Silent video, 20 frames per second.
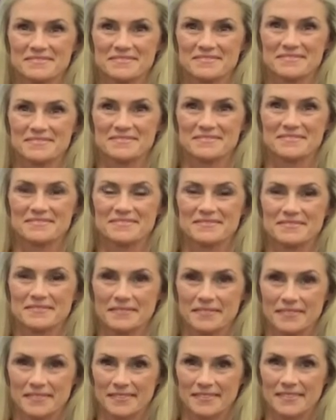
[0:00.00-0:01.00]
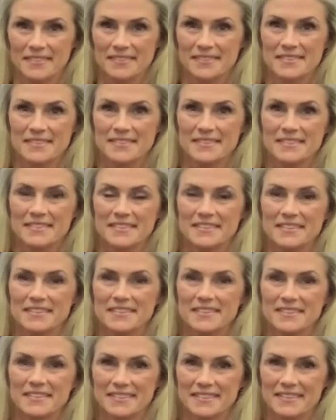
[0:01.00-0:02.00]

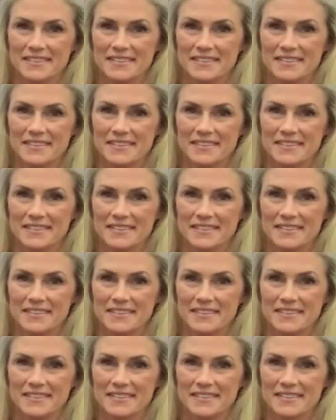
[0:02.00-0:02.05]
[no speech]